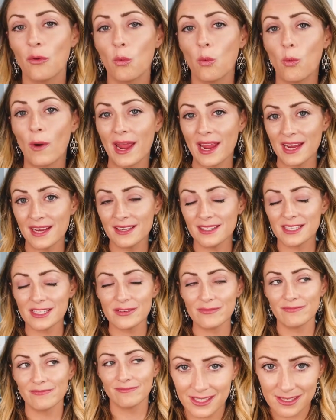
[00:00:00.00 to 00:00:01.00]

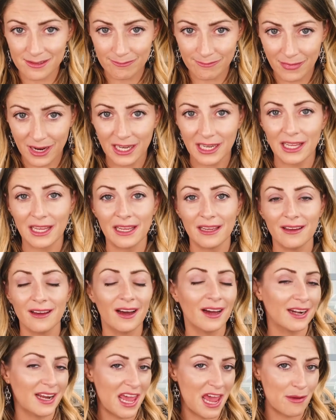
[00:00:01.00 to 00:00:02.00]
Weight is money on